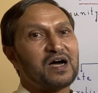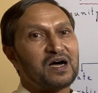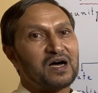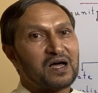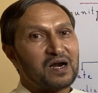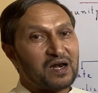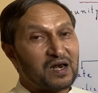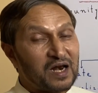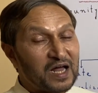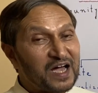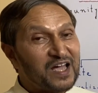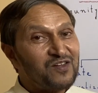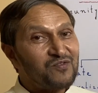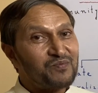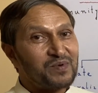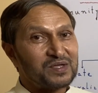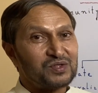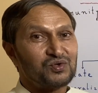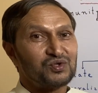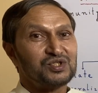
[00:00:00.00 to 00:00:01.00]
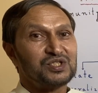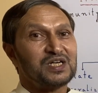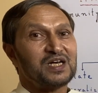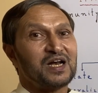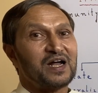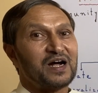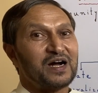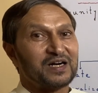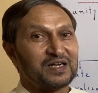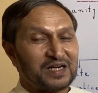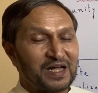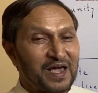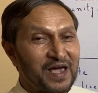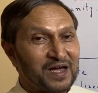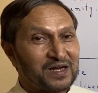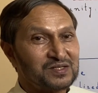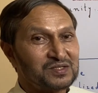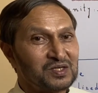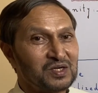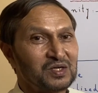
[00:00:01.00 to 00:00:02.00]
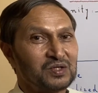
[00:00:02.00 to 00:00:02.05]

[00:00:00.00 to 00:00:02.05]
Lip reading: live pathogen attacks,